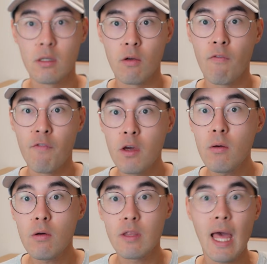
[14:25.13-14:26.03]
So
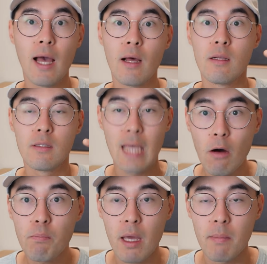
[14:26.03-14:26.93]
view that
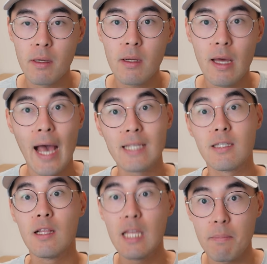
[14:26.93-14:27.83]
down payment as
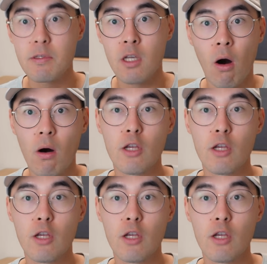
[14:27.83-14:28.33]
the leaps call.